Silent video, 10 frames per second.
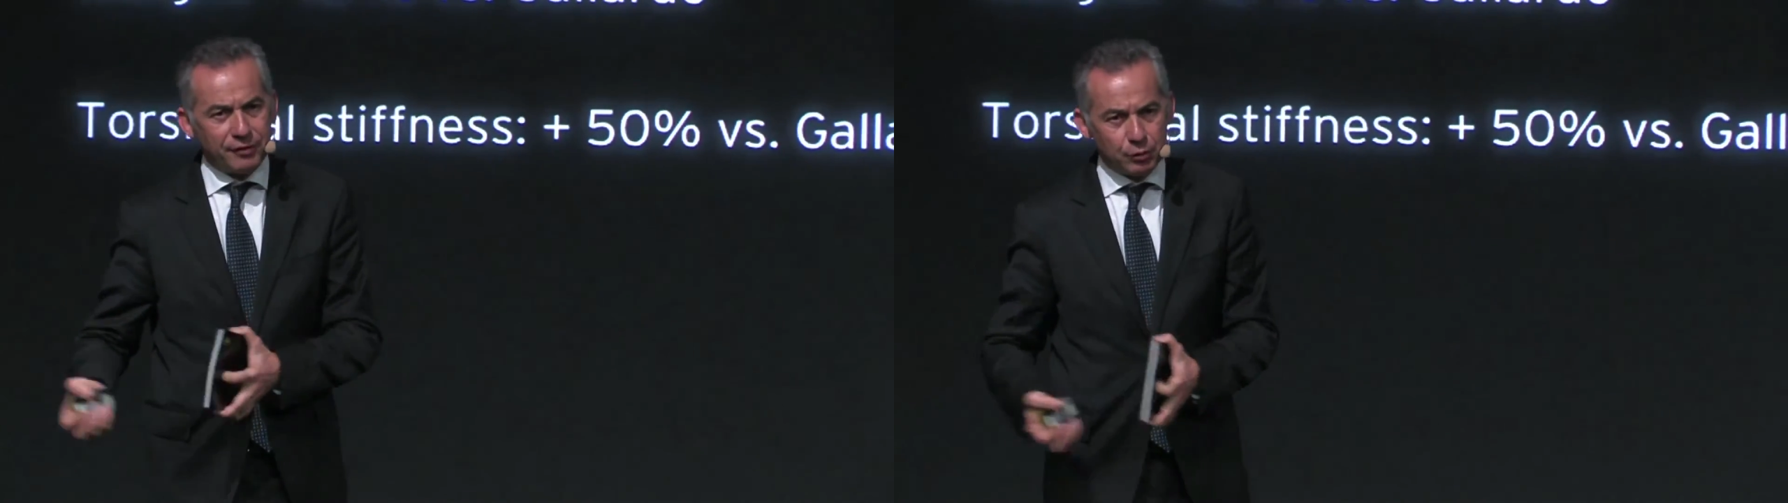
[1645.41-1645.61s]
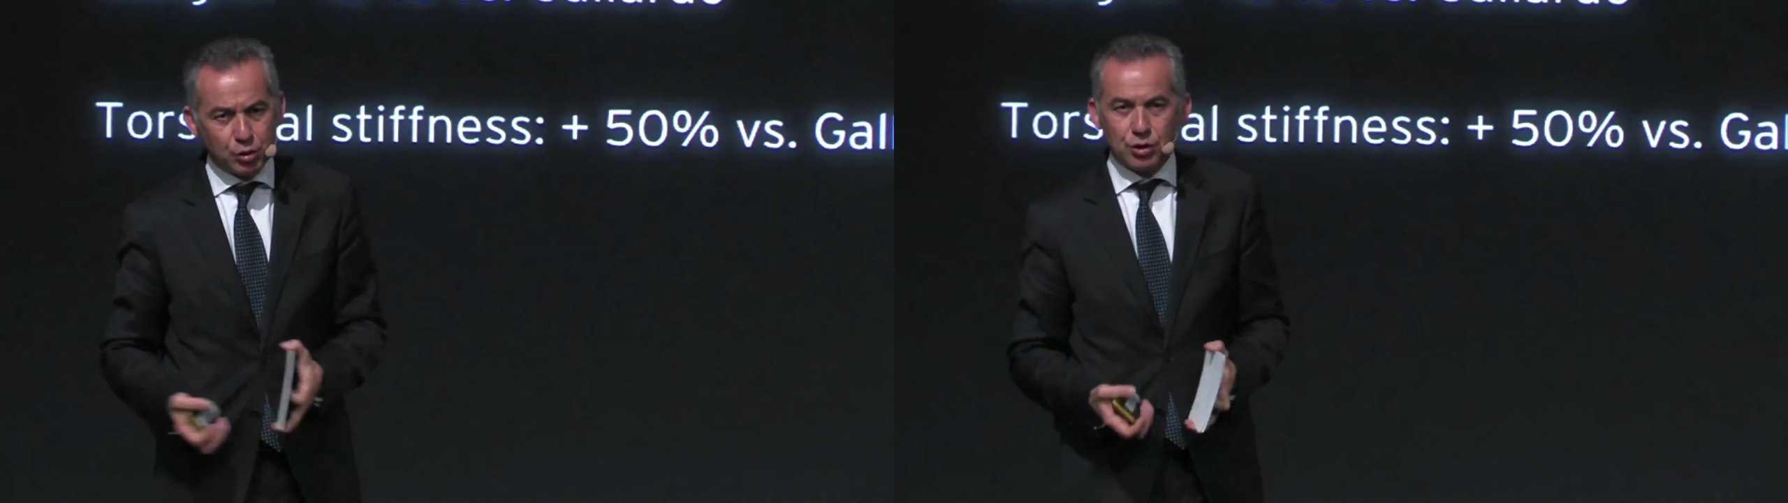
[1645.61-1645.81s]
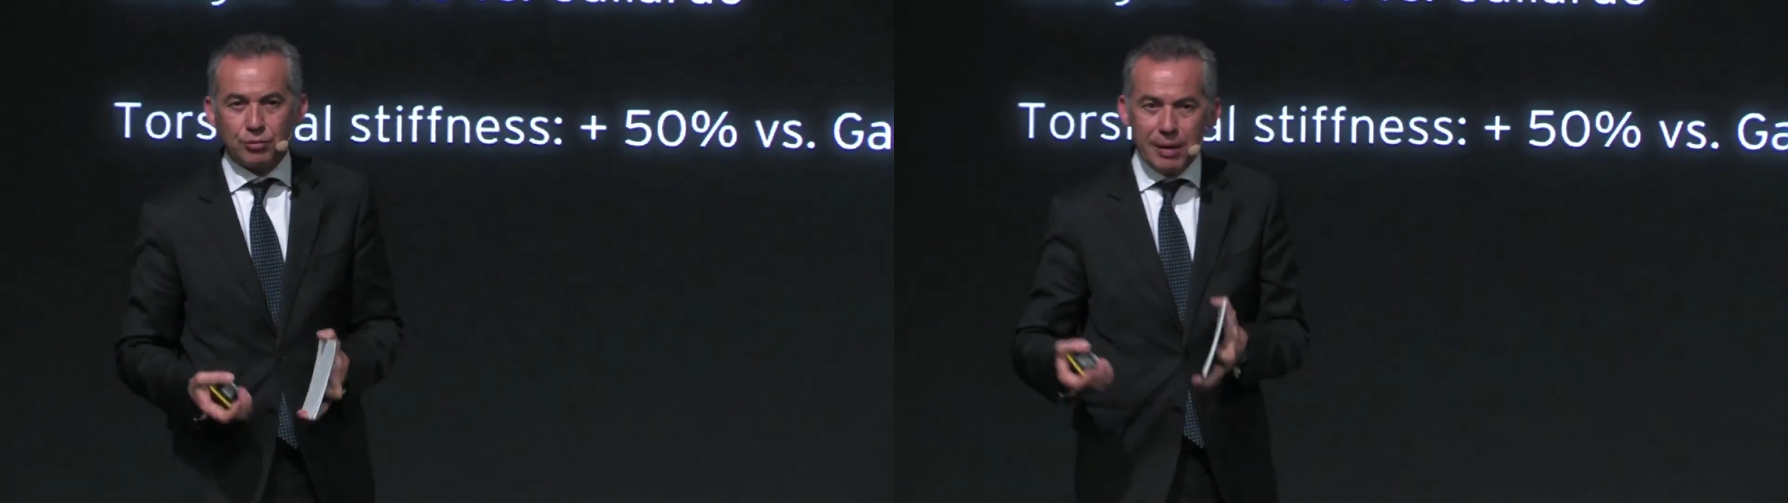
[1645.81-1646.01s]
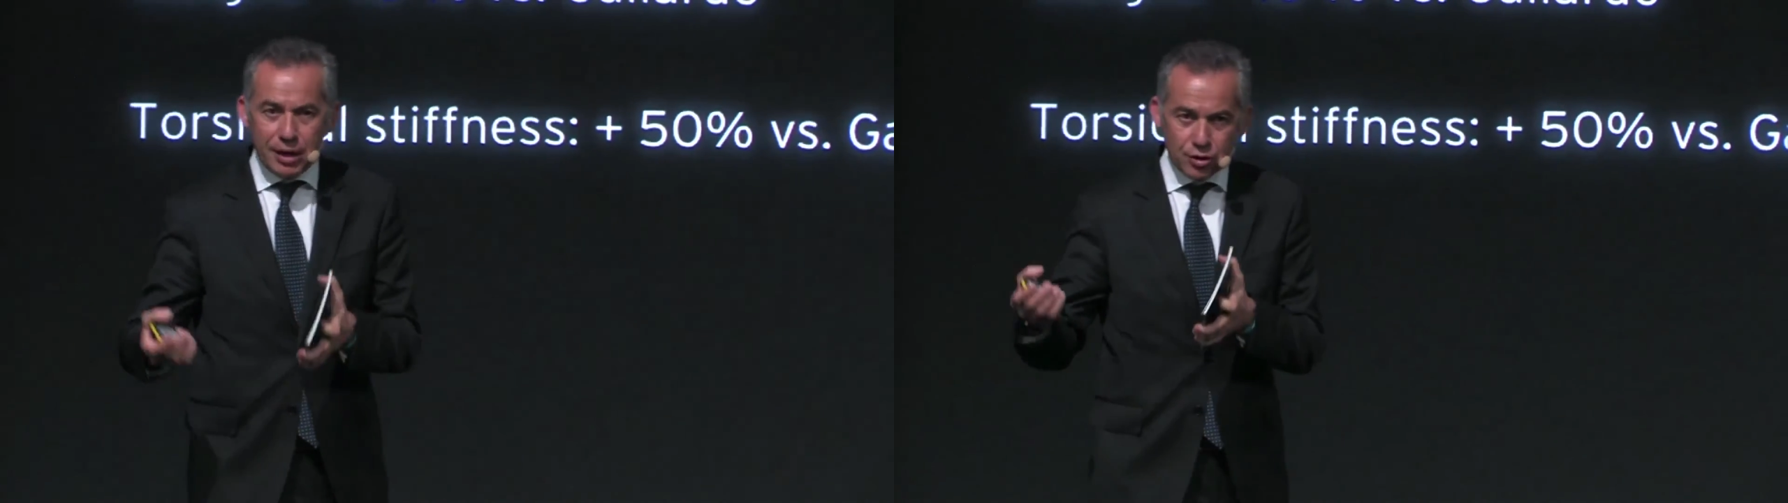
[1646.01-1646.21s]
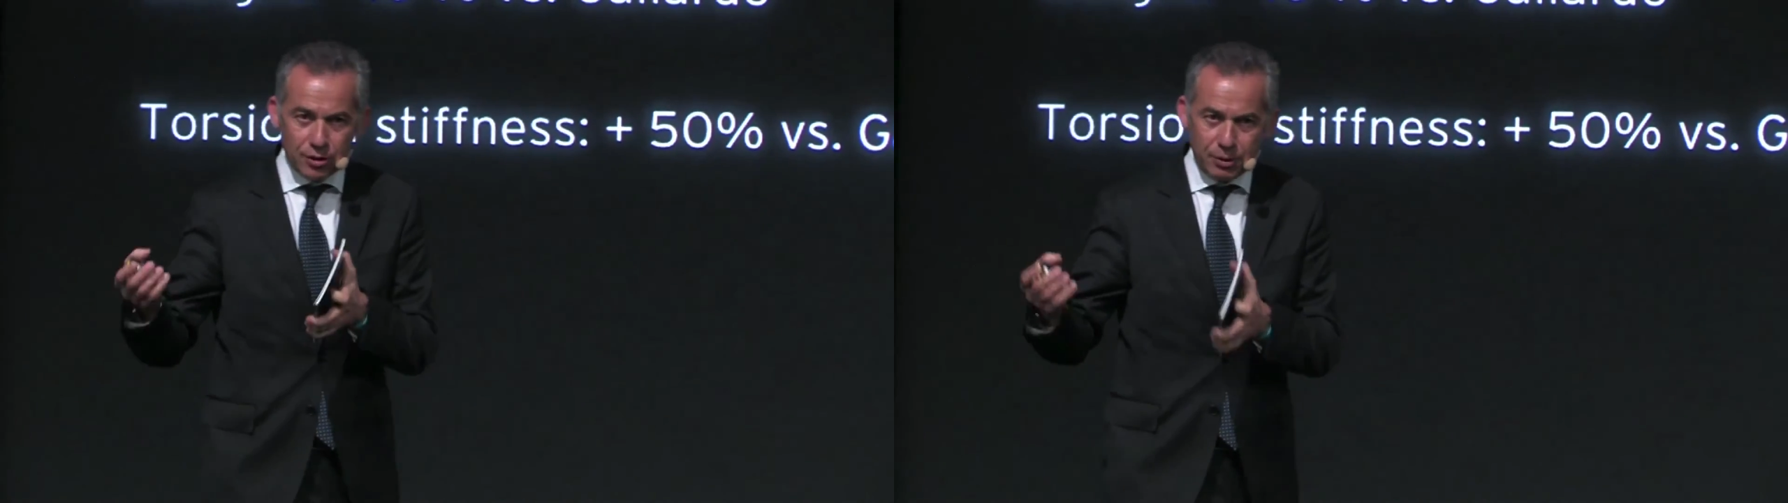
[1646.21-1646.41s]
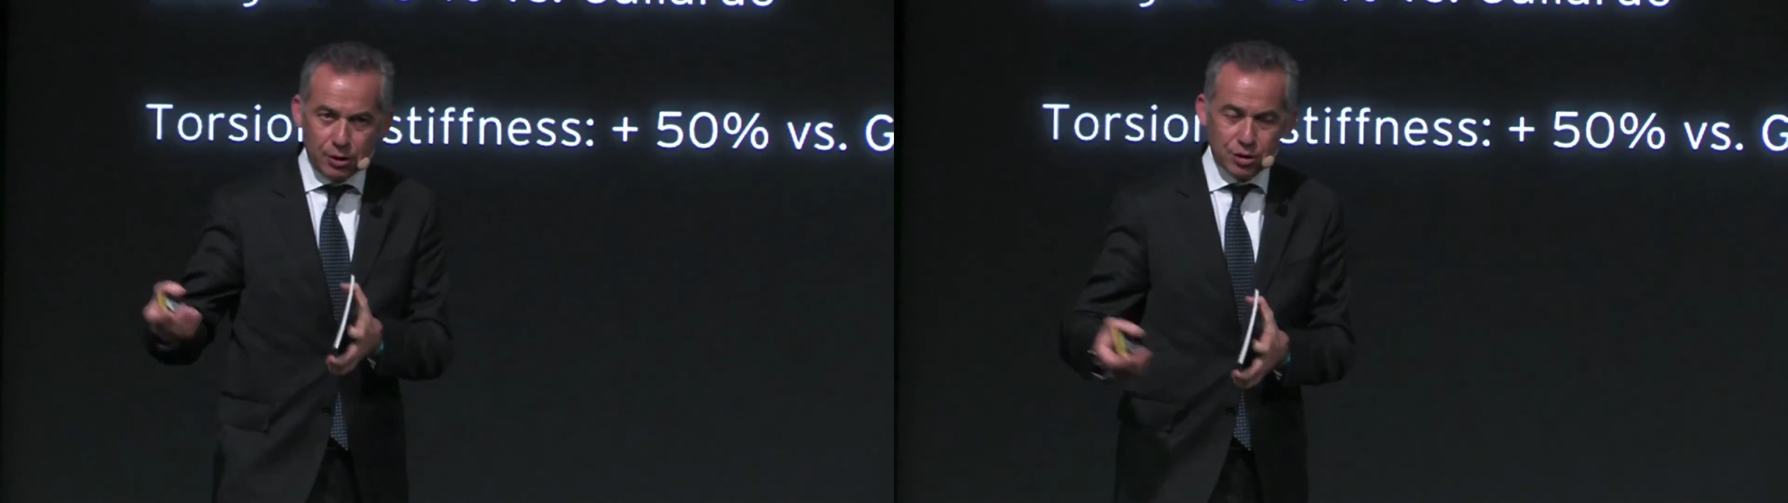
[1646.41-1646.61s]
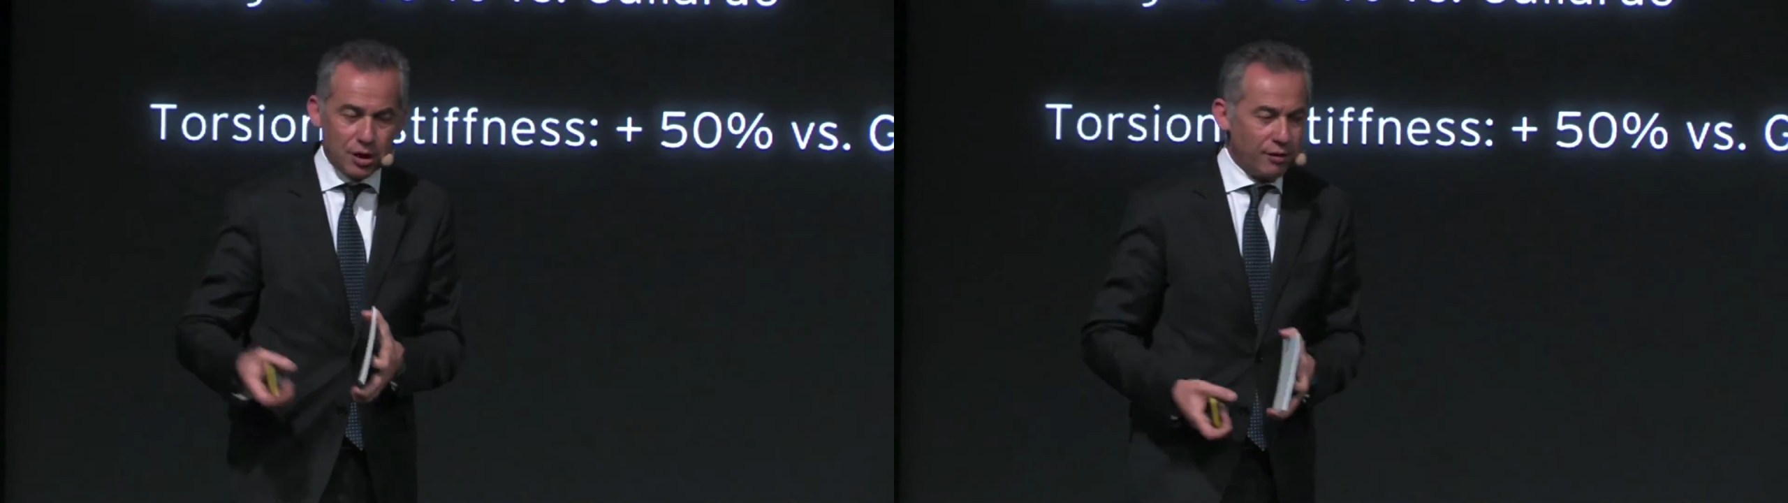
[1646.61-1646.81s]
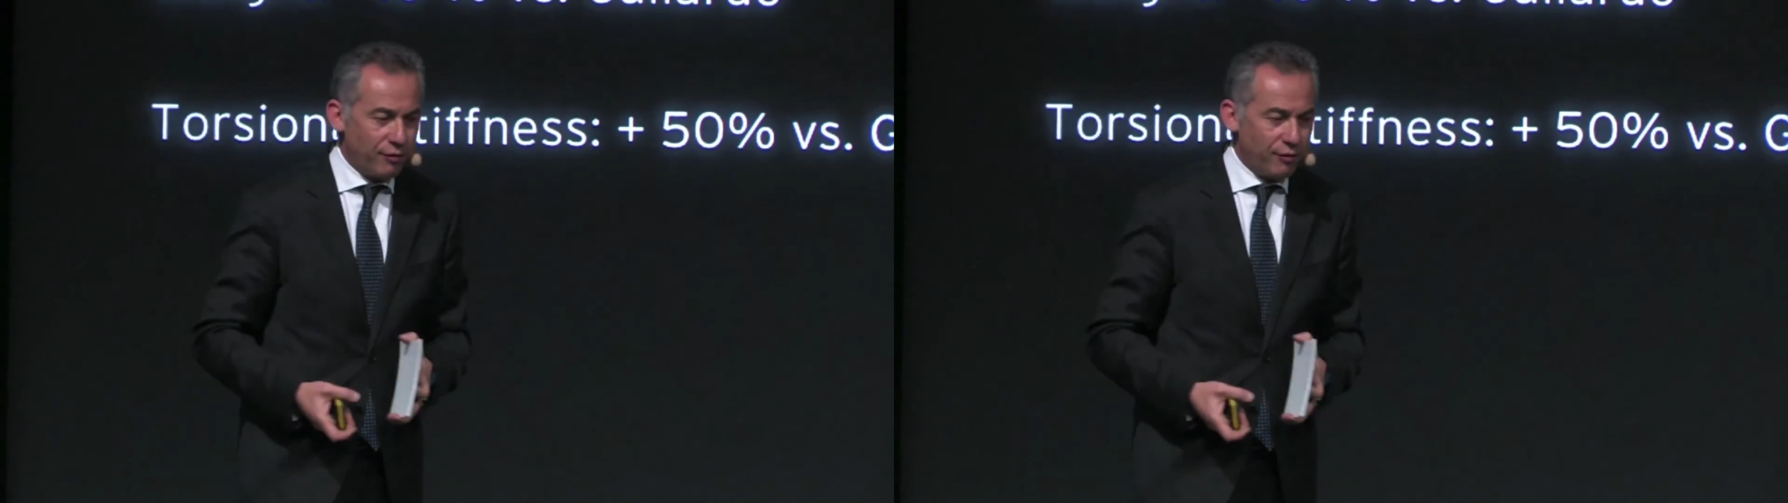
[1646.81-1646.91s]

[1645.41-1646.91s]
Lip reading: that was not mentioned because